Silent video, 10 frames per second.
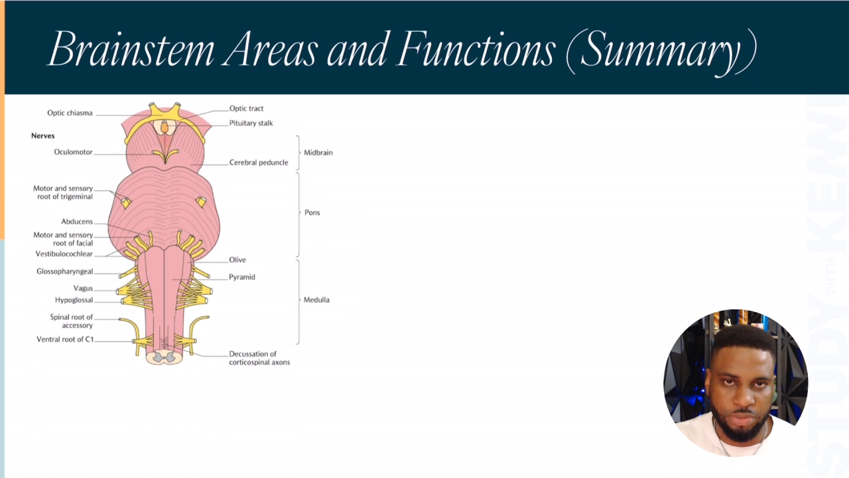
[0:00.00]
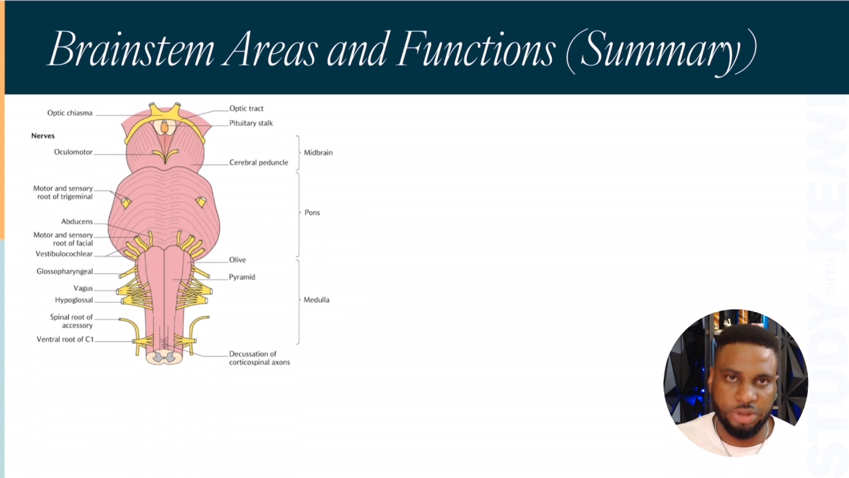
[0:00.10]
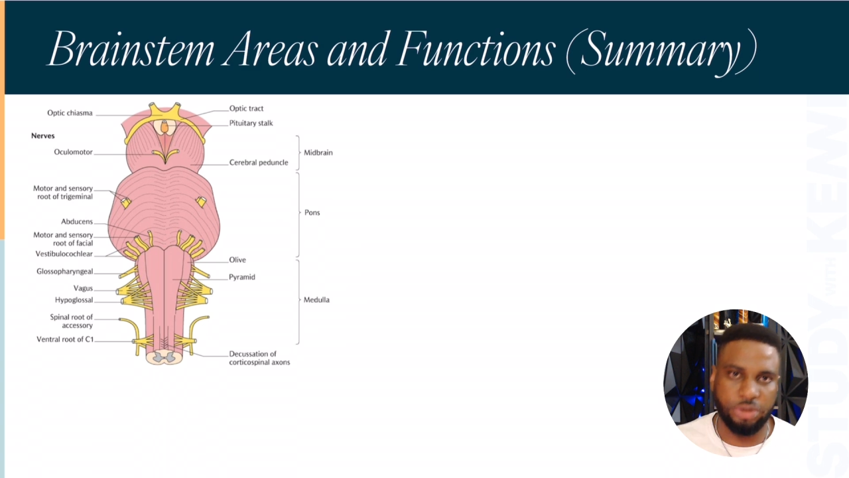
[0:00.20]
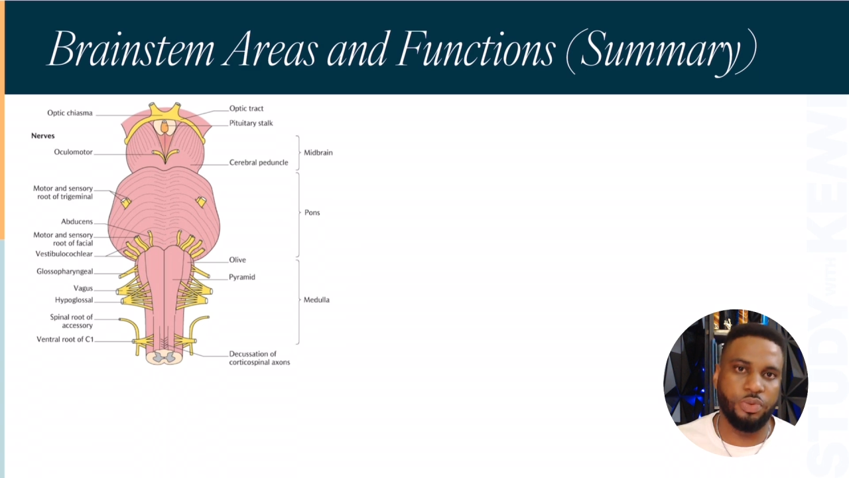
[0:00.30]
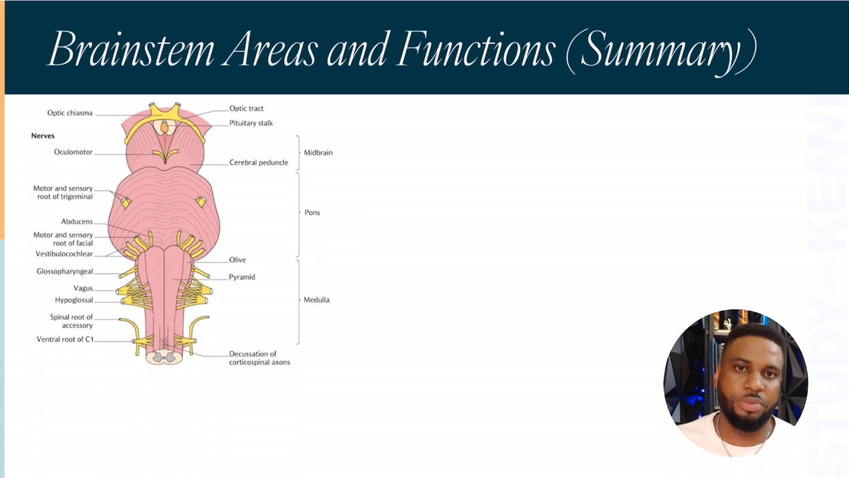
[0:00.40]

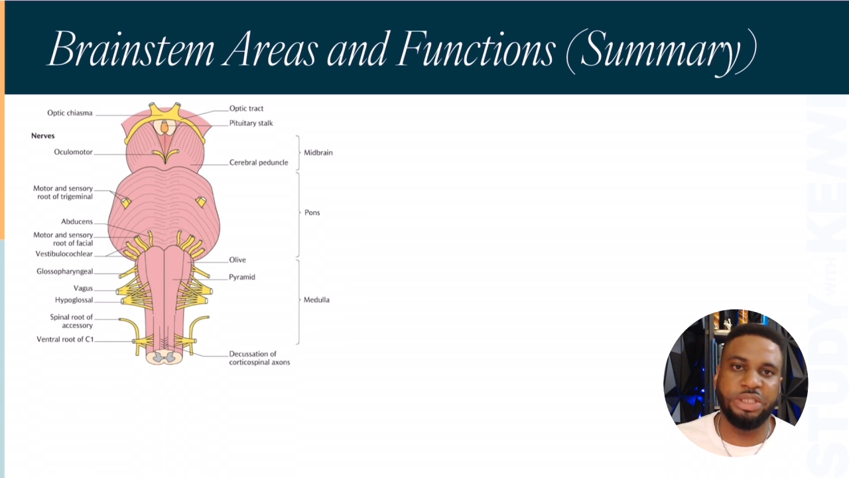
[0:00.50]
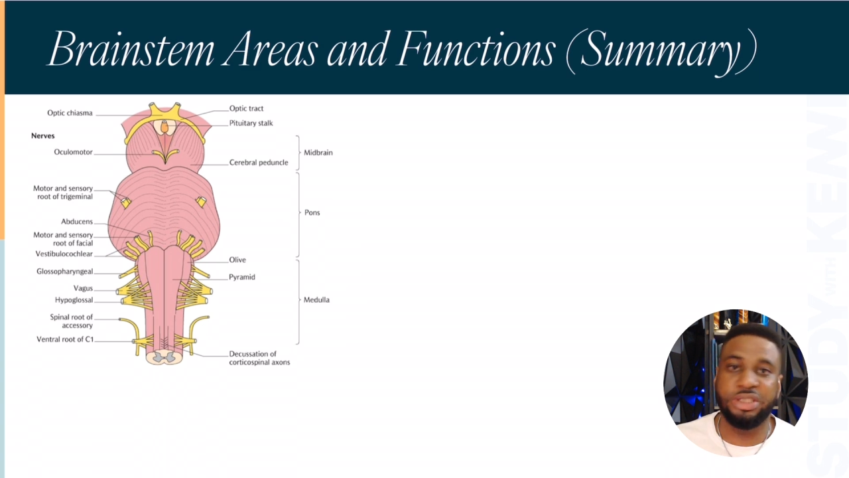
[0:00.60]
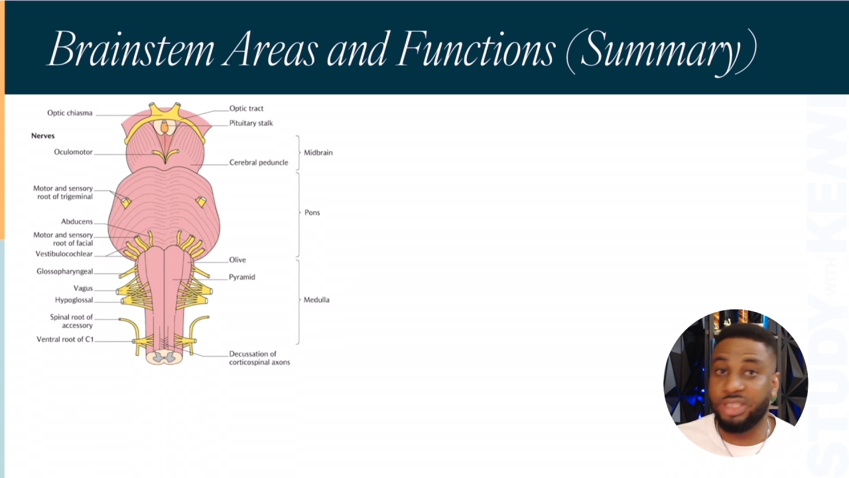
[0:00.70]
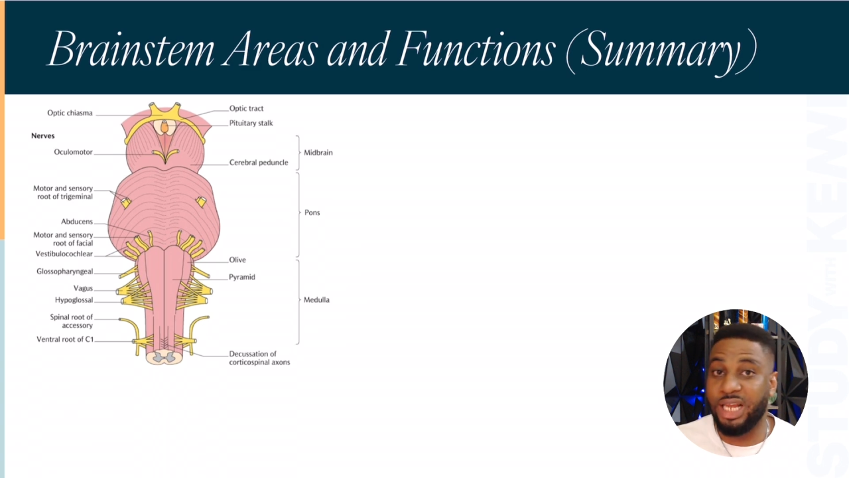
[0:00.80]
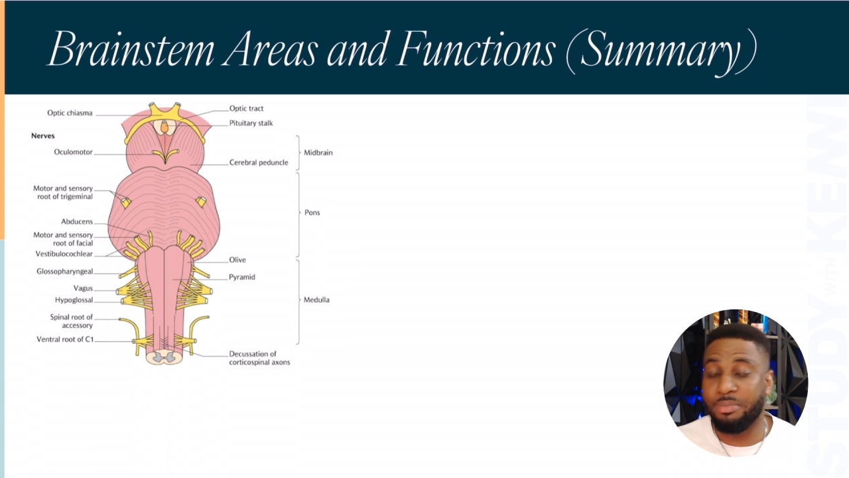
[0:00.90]
so we mean
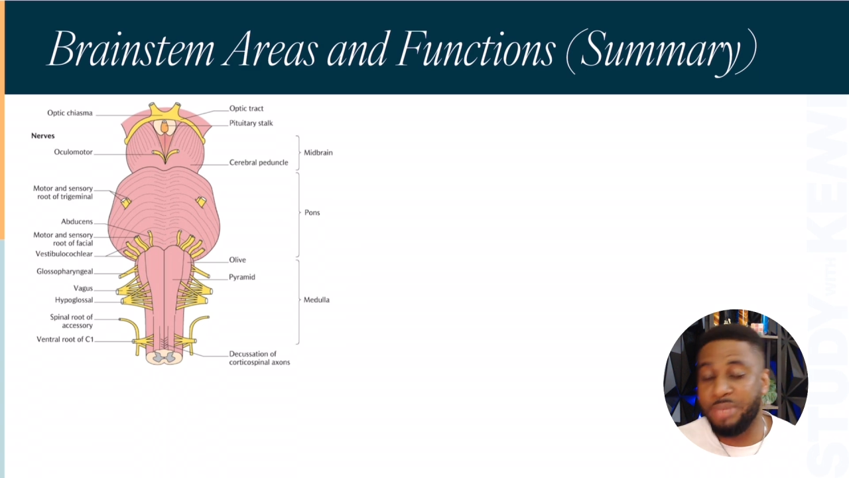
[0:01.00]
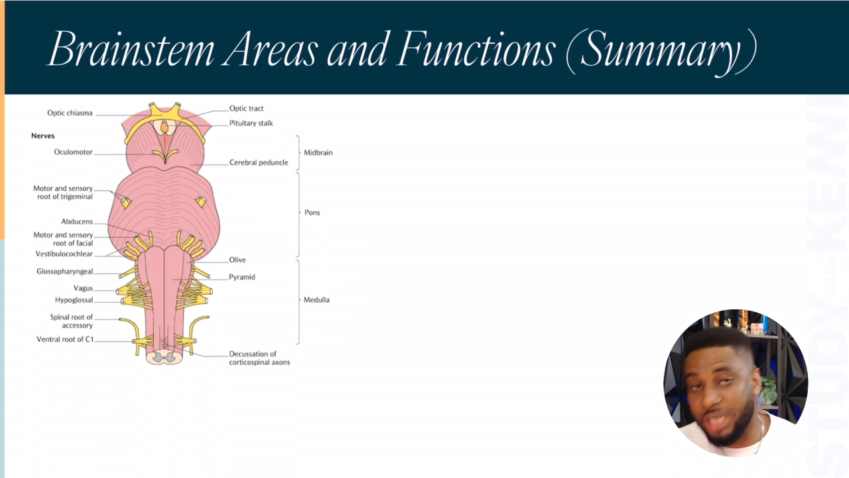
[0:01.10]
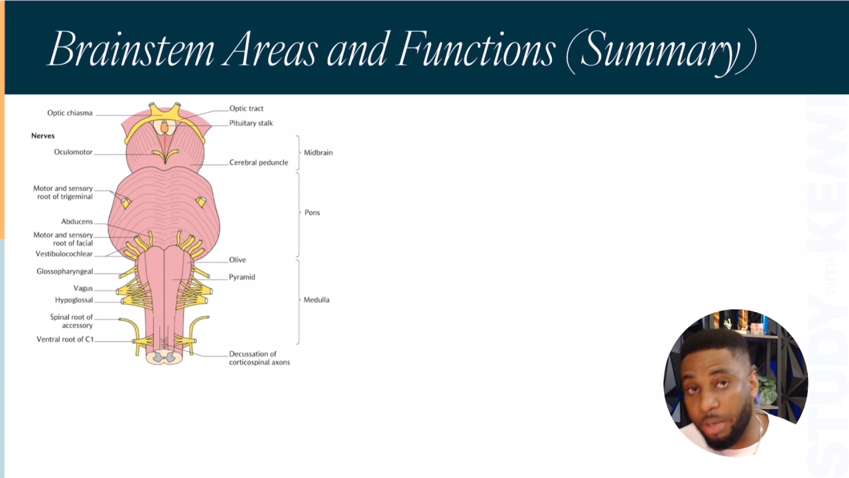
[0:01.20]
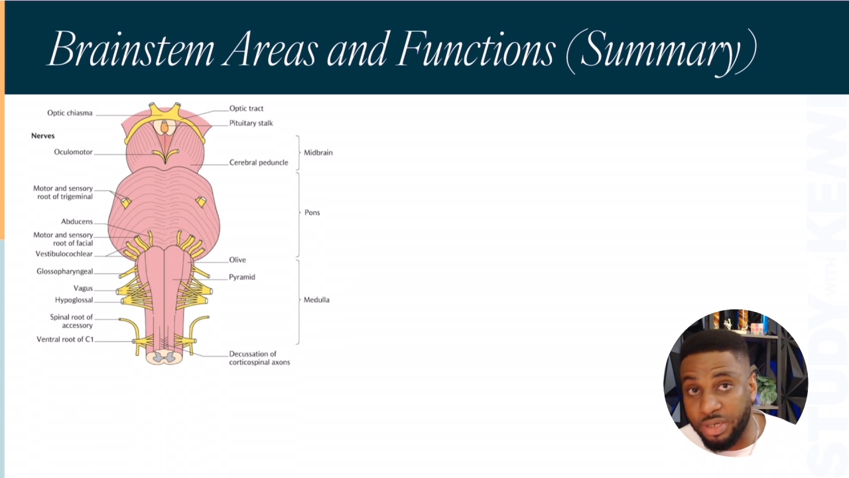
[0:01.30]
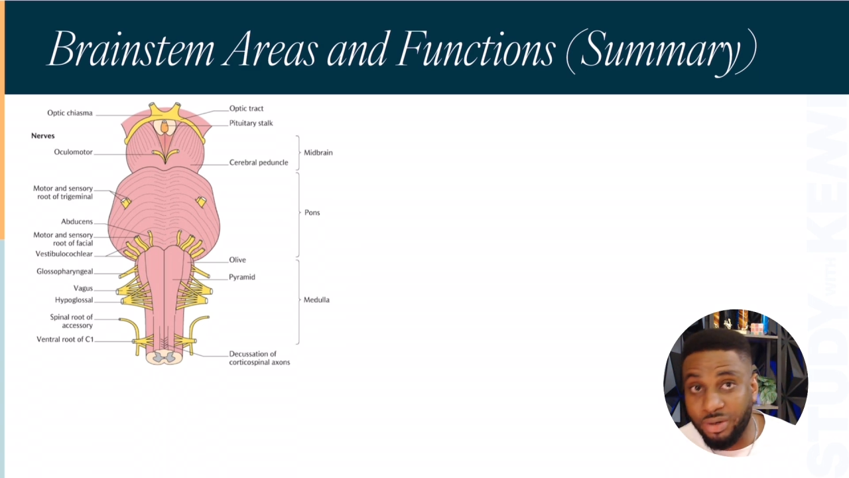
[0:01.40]
things like
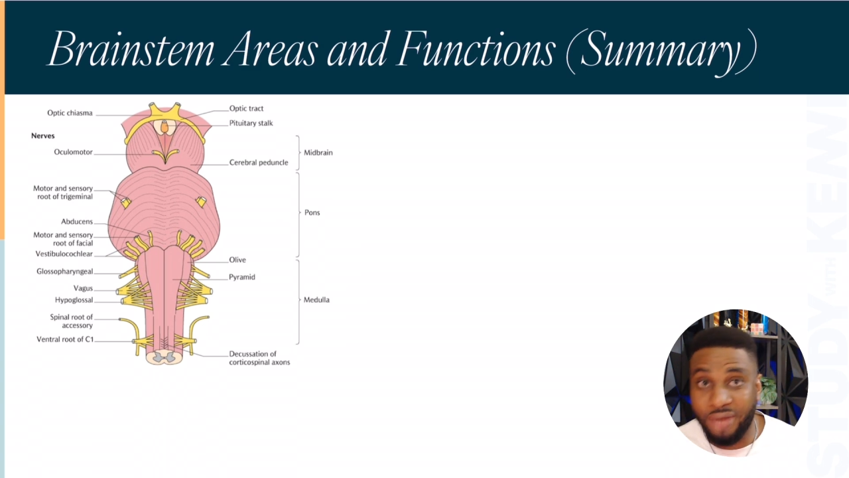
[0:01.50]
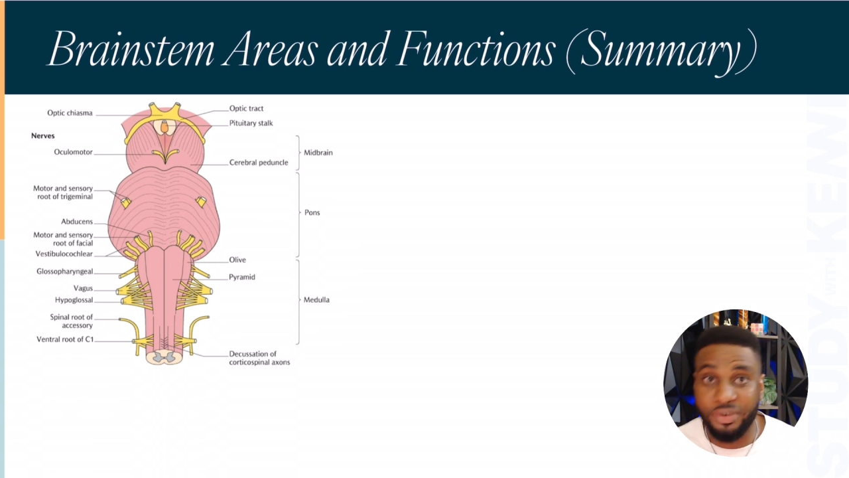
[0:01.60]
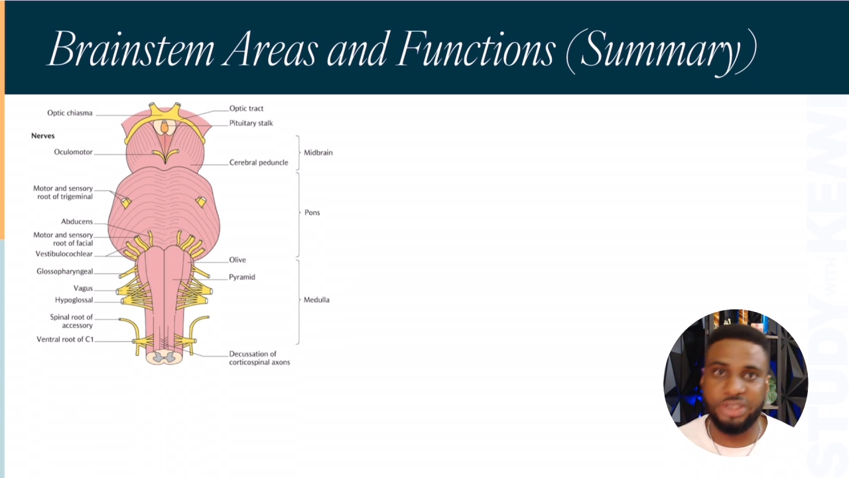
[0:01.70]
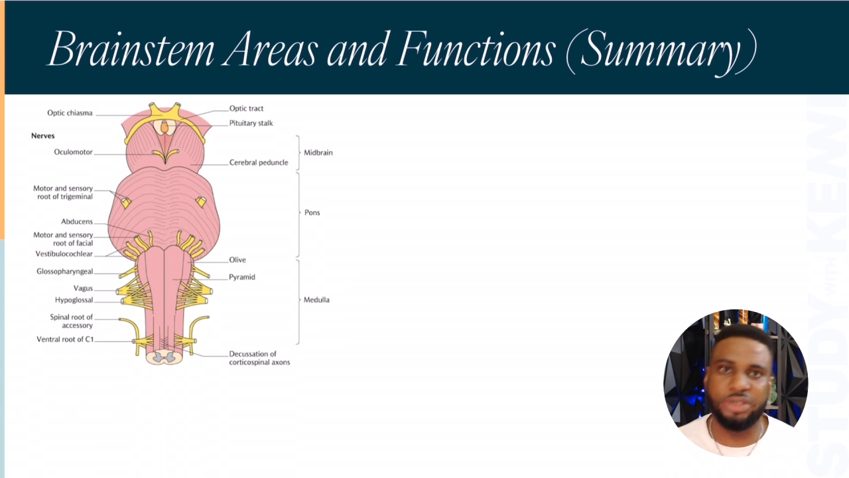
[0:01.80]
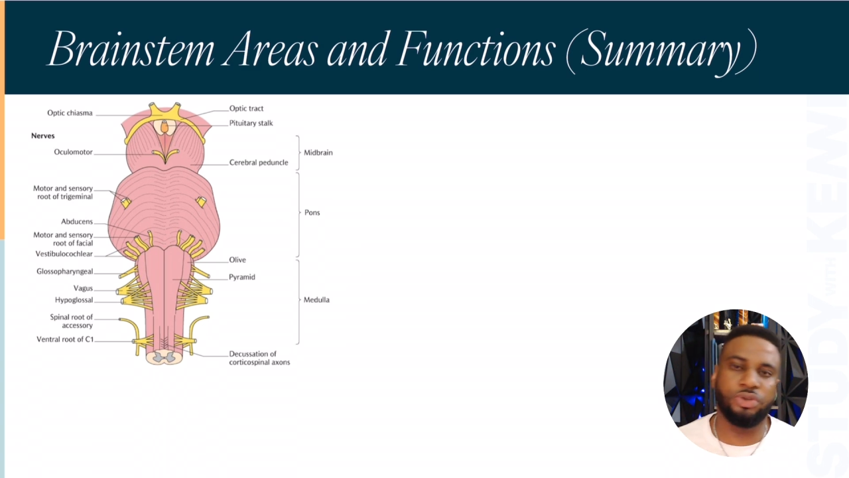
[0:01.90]
medial medullary
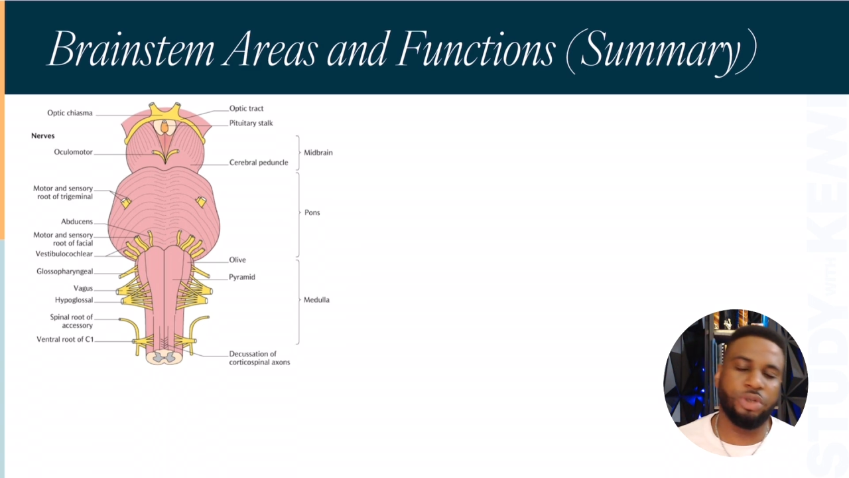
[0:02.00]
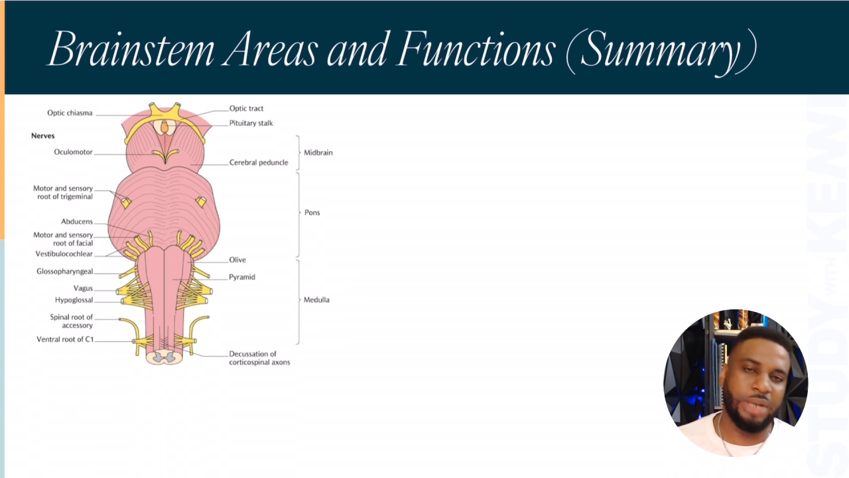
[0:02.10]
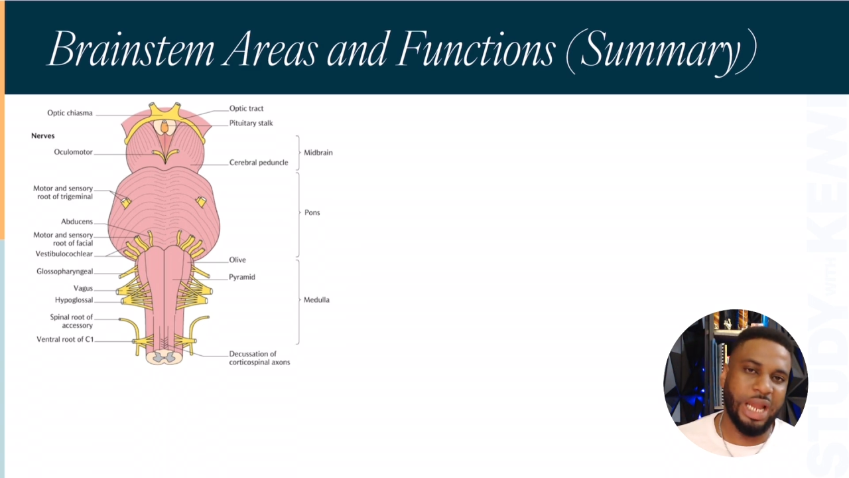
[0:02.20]
syndrome,